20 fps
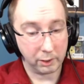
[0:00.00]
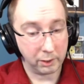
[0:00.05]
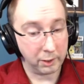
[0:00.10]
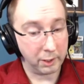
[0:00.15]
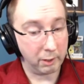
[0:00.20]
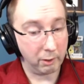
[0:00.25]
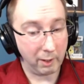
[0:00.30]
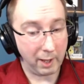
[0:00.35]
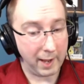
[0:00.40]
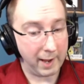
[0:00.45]

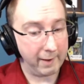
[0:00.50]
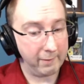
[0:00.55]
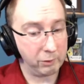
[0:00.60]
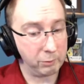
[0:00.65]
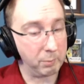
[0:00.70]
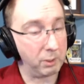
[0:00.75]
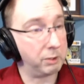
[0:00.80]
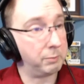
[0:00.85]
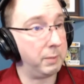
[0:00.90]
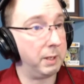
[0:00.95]
their lives
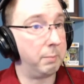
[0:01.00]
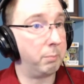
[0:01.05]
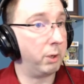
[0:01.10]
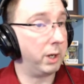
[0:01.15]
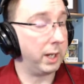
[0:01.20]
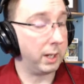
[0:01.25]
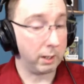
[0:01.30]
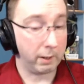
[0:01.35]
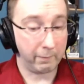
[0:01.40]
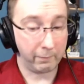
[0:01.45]
must be
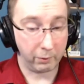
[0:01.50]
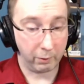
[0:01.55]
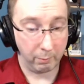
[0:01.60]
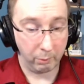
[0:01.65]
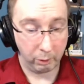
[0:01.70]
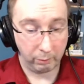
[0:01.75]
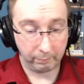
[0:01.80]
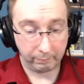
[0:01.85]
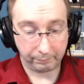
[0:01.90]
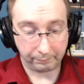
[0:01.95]
pretty
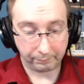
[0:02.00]
comfortable.